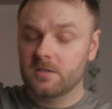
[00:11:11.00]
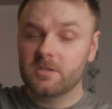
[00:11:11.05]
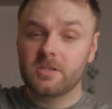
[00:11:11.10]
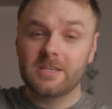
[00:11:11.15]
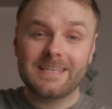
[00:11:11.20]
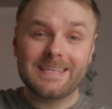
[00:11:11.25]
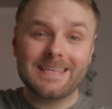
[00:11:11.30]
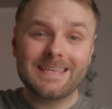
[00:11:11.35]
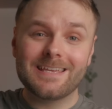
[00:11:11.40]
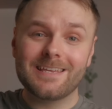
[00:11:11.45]

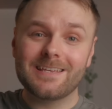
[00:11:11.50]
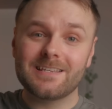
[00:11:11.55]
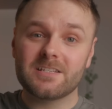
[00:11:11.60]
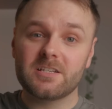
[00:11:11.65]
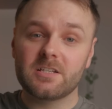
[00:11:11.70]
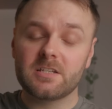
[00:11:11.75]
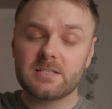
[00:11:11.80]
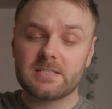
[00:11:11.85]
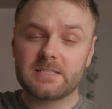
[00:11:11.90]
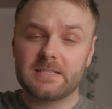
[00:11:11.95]
your gear is
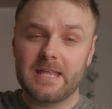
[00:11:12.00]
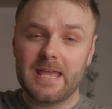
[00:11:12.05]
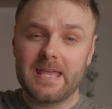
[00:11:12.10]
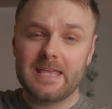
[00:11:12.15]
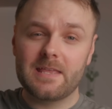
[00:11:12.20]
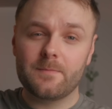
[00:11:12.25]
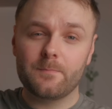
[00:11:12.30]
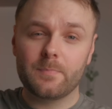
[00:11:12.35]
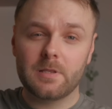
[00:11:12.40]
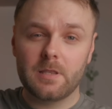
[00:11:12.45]
going to
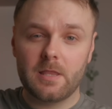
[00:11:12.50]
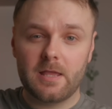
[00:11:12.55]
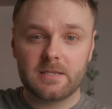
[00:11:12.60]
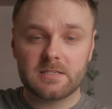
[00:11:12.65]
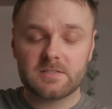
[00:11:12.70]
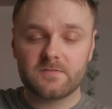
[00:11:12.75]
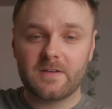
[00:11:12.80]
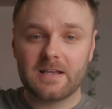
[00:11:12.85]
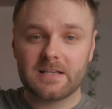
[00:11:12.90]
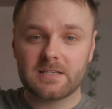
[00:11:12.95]
stay in
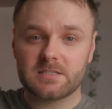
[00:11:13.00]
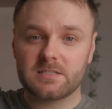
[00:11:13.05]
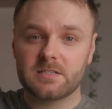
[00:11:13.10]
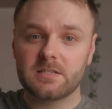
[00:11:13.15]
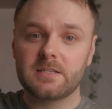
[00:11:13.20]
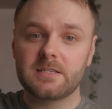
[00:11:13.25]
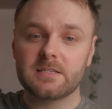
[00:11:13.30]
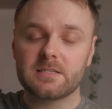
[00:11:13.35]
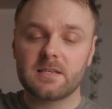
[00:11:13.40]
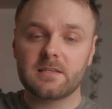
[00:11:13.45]
place thanks
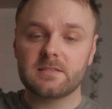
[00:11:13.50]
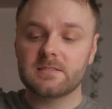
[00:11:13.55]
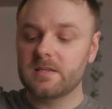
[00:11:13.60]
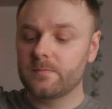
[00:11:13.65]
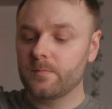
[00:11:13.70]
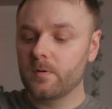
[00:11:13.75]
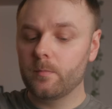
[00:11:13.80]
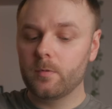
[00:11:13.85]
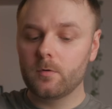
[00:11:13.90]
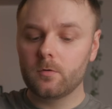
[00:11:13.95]
to this
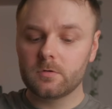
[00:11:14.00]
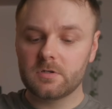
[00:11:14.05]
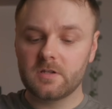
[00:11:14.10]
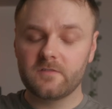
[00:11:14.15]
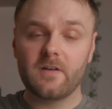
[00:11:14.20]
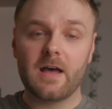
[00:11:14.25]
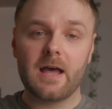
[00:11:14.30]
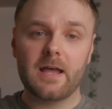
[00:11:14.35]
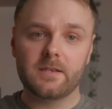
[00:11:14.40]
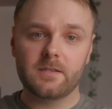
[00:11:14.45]
zippable
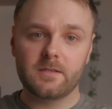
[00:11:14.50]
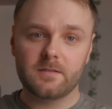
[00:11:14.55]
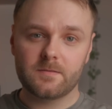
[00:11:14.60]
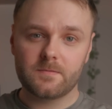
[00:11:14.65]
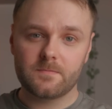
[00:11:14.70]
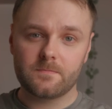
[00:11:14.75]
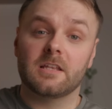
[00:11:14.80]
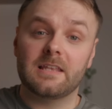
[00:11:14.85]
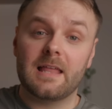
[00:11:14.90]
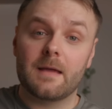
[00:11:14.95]
divider.
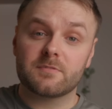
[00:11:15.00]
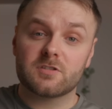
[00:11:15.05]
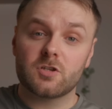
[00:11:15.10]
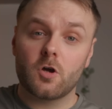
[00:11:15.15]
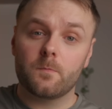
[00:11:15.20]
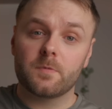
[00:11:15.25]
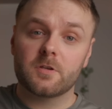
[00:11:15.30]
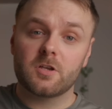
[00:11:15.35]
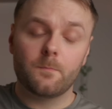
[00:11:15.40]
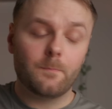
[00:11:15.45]
The
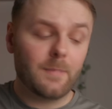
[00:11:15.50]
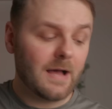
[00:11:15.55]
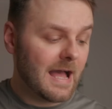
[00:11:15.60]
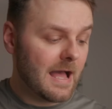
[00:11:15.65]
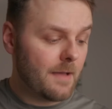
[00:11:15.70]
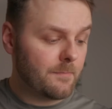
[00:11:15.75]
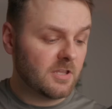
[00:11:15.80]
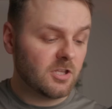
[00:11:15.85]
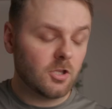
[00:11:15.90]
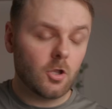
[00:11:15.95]
laptop
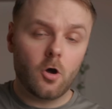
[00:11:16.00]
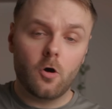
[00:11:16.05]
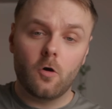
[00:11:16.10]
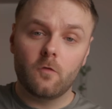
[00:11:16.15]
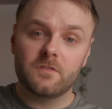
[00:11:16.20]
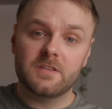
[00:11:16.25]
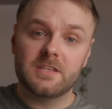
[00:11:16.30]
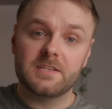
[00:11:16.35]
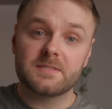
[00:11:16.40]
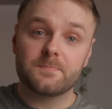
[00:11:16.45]
compartment
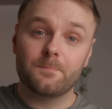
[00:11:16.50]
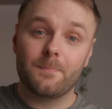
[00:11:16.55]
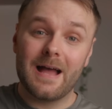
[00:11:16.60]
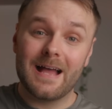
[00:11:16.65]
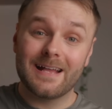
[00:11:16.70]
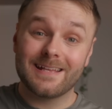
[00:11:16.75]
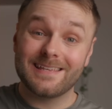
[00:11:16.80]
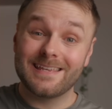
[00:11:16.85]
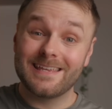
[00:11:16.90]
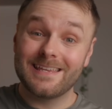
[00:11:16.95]
of this
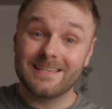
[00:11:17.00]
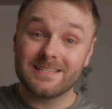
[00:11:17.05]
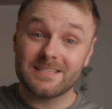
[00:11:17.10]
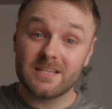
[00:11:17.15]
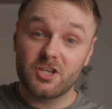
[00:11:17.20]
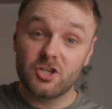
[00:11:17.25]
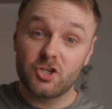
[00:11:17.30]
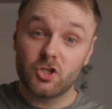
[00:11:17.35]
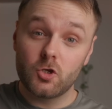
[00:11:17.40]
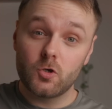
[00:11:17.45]
bag is
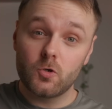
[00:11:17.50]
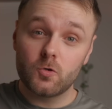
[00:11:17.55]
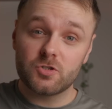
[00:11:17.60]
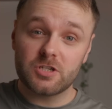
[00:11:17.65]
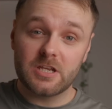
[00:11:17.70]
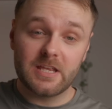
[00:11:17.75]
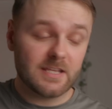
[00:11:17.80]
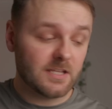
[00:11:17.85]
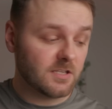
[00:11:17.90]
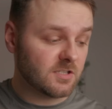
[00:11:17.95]

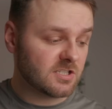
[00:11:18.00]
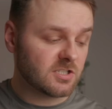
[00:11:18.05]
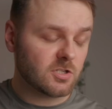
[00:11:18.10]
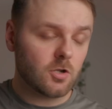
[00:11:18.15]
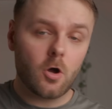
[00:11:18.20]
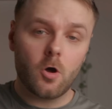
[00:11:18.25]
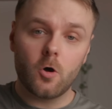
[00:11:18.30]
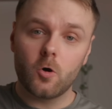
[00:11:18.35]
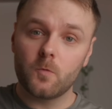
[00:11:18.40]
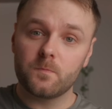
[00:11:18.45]
huge. It can
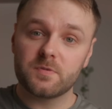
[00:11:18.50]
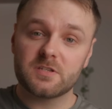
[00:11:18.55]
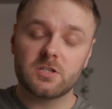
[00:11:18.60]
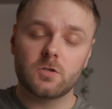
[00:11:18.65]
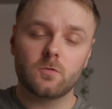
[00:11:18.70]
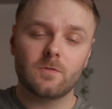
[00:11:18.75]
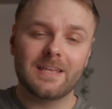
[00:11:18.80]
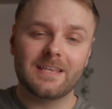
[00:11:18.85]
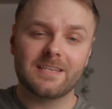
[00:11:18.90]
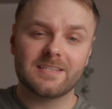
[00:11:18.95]
store up
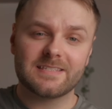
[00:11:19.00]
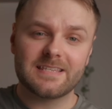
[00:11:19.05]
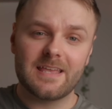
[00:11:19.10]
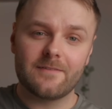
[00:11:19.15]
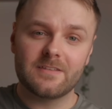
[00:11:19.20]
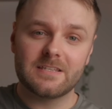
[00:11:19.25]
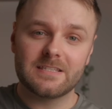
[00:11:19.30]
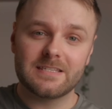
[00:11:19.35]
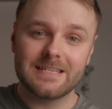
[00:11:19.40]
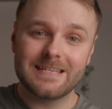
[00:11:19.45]
to a
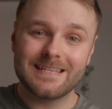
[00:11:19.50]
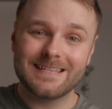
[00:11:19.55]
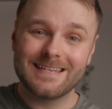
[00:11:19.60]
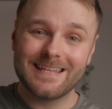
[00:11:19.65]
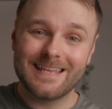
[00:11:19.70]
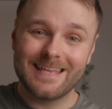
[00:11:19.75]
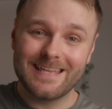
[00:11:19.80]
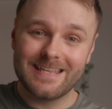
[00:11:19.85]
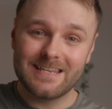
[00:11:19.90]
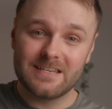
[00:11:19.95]

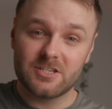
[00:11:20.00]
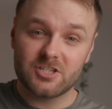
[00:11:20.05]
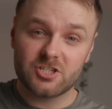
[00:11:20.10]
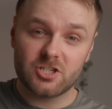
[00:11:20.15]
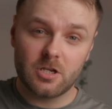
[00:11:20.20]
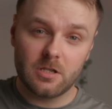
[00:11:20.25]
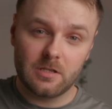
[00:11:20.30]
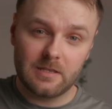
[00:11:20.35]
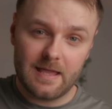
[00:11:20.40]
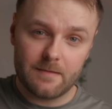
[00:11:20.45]

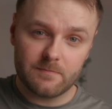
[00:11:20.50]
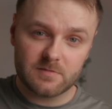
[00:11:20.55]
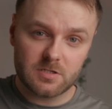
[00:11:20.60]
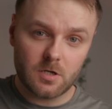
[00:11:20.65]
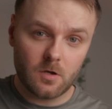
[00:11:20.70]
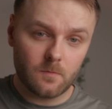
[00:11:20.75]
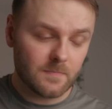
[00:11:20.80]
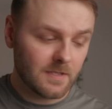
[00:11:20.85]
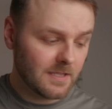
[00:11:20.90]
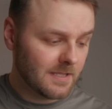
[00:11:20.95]
17-inch
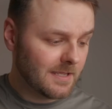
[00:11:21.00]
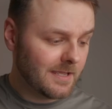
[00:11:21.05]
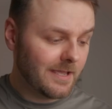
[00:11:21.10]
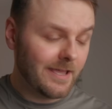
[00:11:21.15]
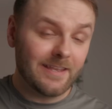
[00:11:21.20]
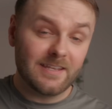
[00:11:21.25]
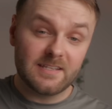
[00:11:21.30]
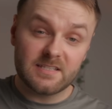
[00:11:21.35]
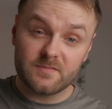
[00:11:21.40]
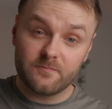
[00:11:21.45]
laptop,
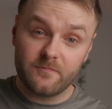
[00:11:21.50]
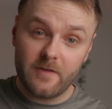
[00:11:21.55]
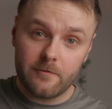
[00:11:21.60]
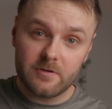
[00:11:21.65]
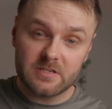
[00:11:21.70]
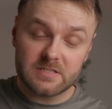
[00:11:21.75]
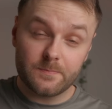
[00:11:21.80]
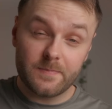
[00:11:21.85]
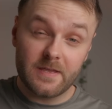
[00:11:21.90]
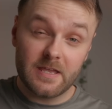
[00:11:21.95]
and it's
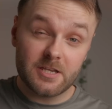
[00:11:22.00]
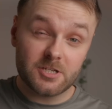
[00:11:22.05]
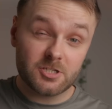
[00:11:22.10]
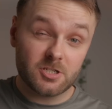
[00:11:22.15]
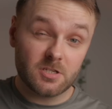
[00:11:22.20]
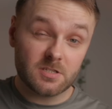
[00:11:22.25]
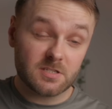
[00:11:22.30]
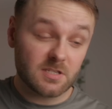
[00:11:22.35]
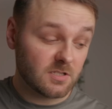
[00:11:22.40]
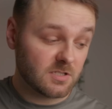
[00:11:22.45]
very
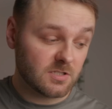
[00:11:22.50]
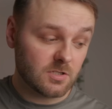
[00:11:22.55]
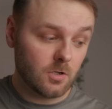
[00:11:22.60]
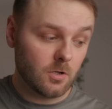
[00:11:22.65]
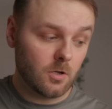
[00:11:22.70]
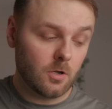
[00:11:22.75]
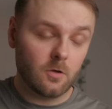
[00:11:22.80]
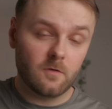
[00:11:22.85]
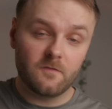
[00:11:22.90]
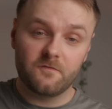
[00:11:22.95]
spacious,
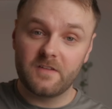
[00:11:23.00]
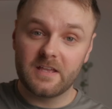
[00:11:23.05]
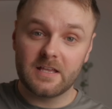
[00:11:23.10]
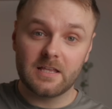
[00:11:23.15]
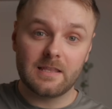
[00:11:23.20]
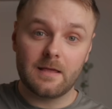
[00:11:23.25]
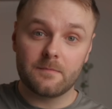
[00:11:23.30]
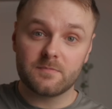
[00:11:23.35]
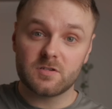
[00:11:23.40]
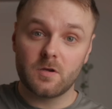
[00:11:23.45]
so
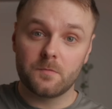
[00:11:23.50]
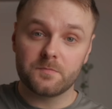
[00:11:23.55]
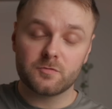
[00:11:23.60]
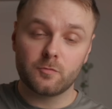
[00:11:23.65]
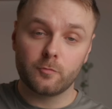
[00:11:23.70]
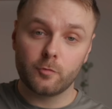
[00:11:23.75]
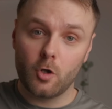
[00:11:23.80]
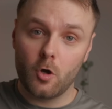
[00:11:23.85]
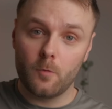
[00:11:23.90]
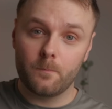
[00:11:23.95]
thicker laptops
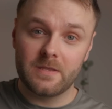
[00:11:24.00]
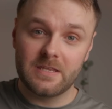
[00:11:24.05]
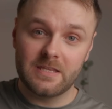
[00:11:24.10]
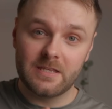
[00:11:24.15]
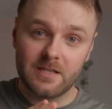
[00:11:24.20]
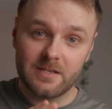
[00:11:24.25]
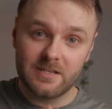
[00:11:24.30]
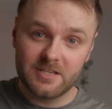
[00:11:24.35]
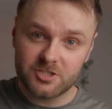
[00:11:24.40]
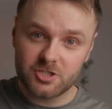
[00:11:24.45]
will not be
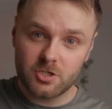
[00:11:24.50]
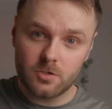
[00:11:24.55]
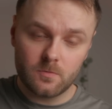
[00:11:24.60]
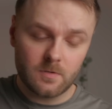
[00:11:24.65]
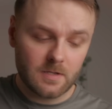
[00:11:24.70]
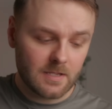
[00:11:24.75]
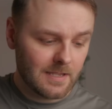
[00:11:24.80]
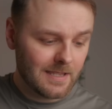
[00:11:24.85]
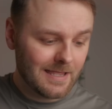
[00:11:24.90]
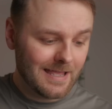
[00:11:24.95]
an issue.
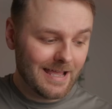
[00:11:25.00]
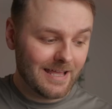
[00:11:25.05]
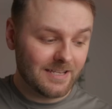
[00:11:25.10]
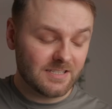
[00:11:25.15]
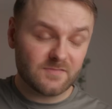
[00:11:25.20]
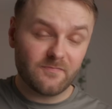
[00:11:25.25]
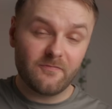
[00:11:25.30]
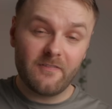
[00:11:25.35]
And it's